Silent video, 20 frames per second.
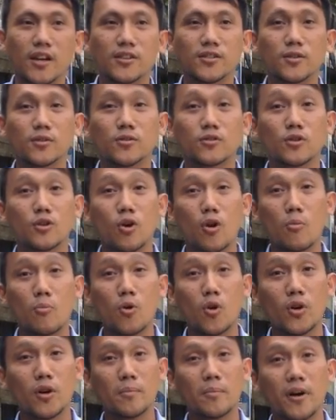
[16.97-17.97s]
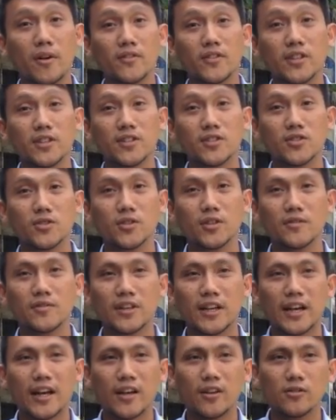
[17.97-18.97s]
So to know more about the history of
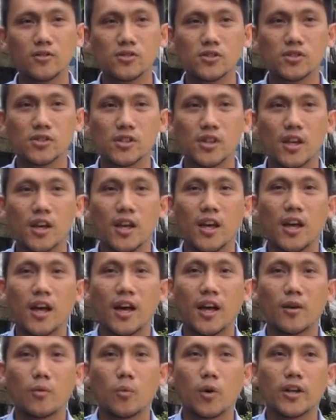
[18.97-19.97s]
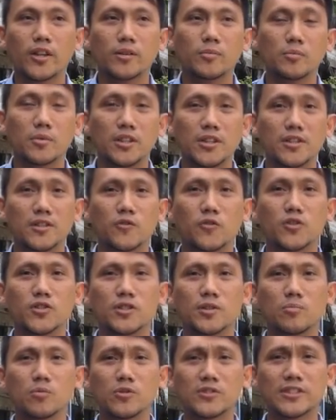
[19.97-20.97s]
the house and what it means for
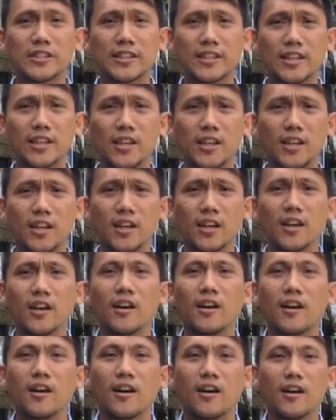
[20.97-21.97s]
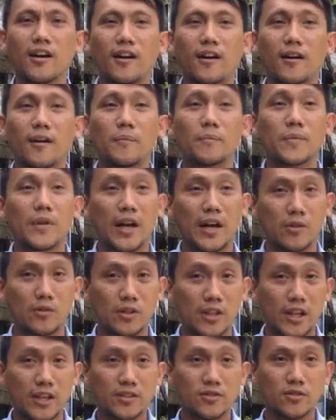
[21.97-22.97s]
Cebu City, I'd
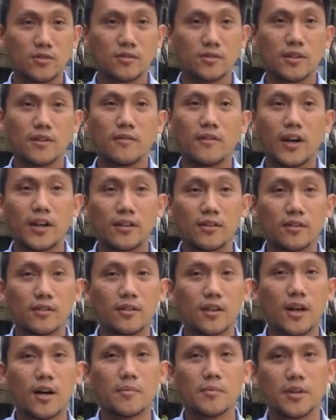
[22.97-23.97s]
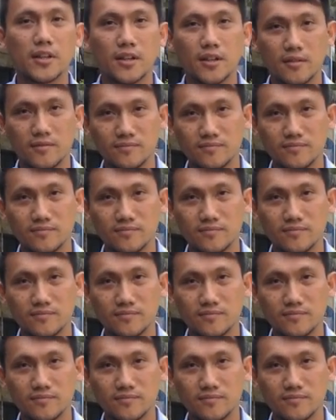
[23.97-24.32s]
like to invite you to come in.